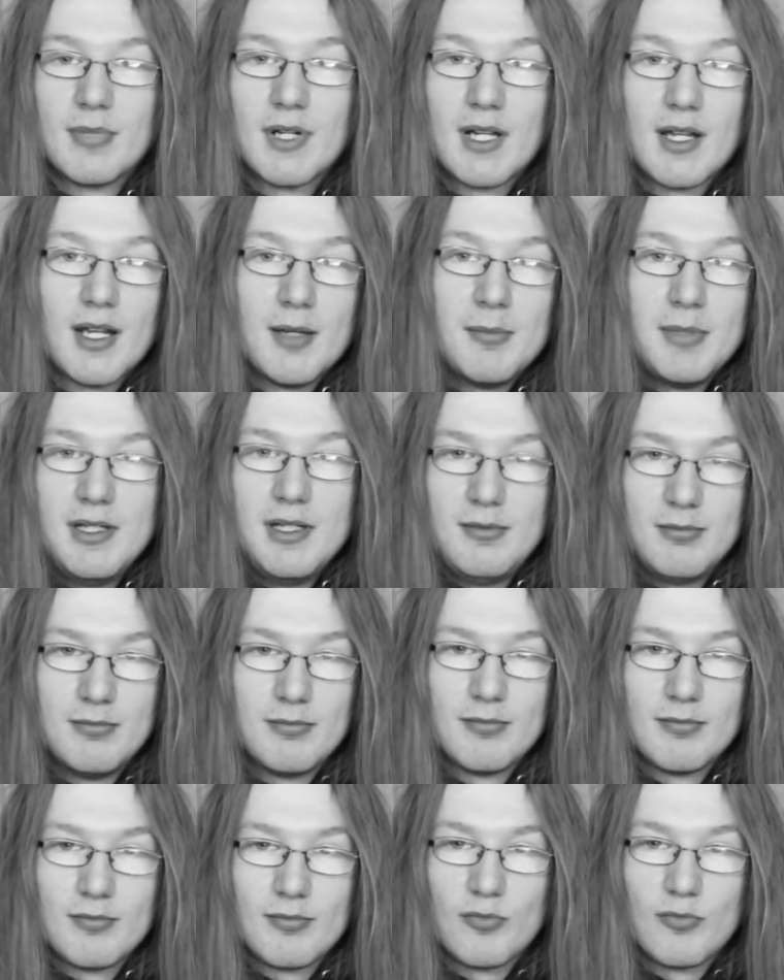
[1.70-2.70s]
Can I be
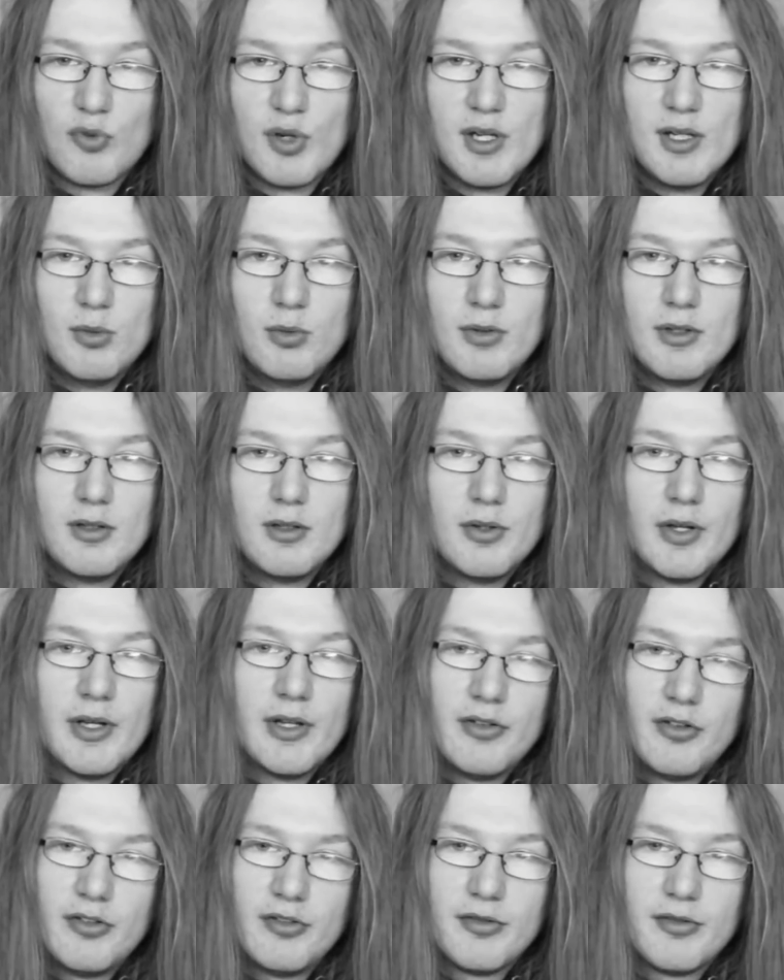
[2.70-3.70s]
real with you
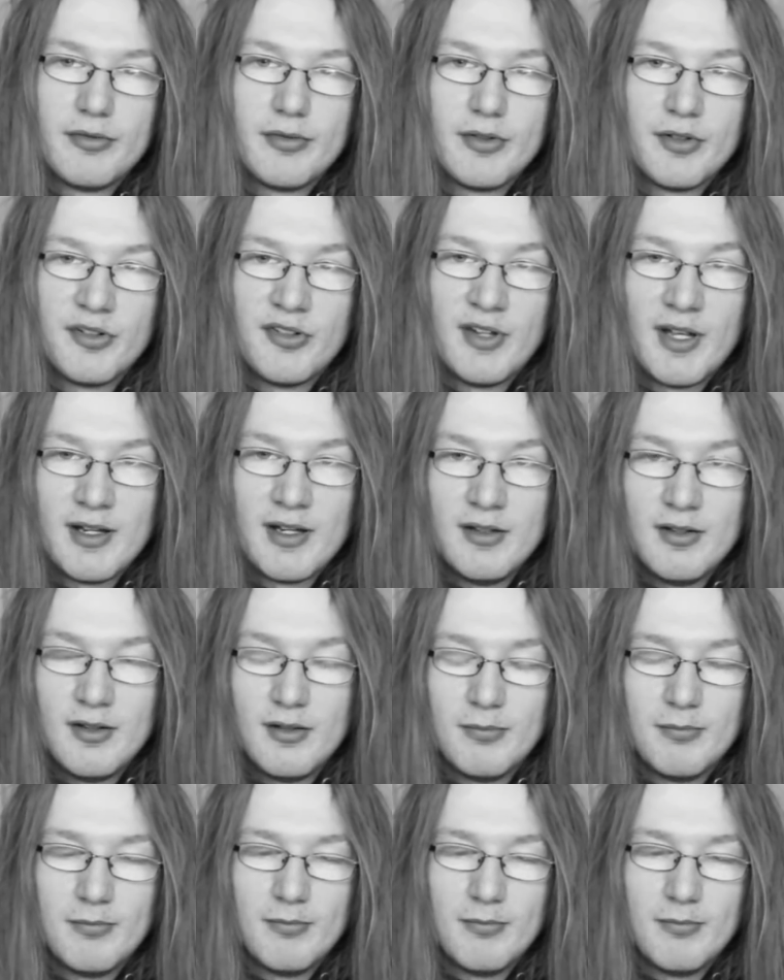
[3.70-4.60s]
guys for a second?